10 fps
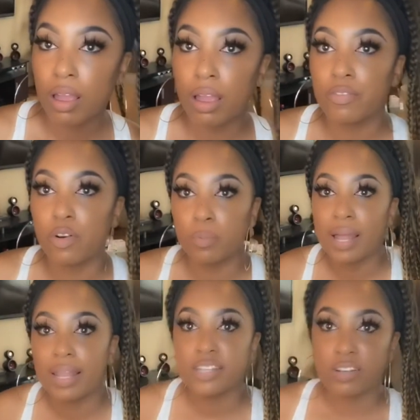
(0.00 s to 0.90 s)
For my
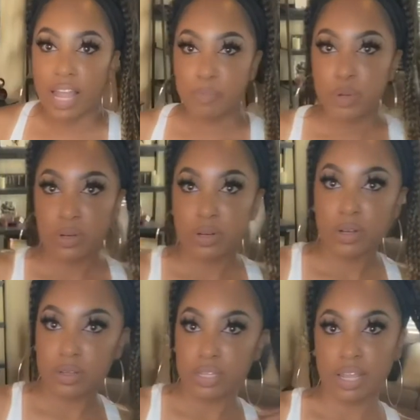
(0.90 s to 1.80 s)
laser lipo
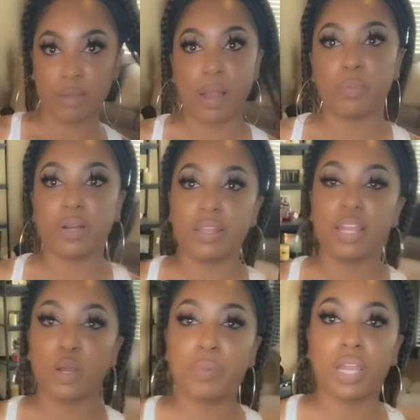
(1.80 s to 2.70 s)
girls and my wood
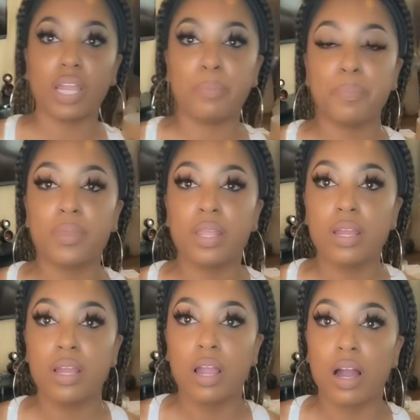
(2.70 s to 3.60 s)
therapy
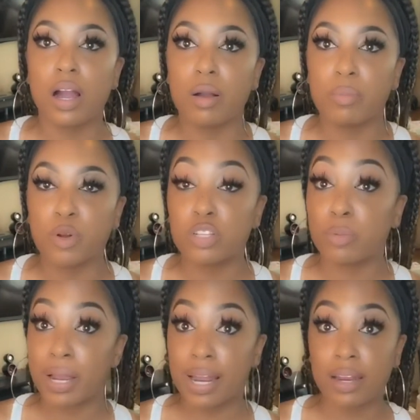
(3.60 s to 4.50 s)
girls, or
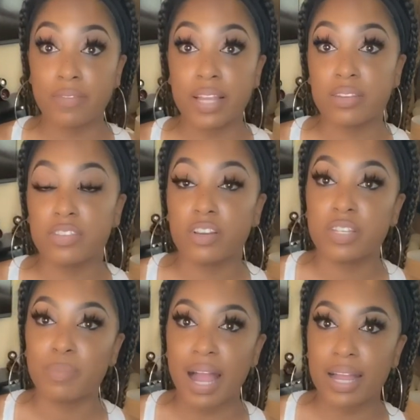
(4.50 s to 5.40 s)
my non-invasive service,
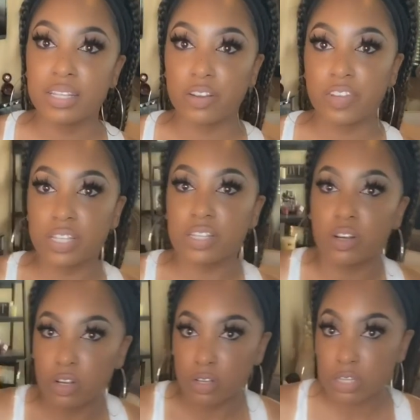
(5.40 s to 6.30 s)
my ice services
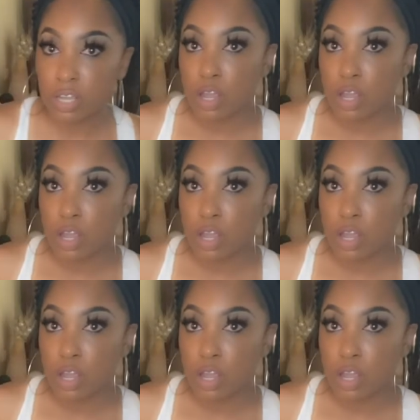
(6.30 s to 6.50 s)
girls,